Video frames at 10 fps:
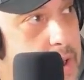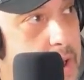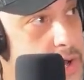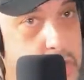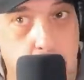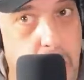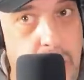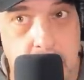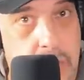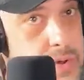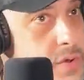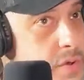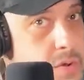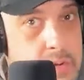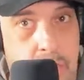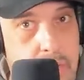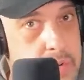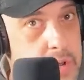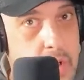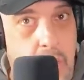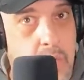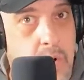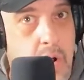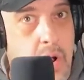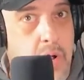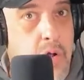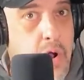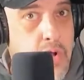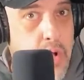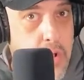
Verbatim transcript: are doing, you know, are, are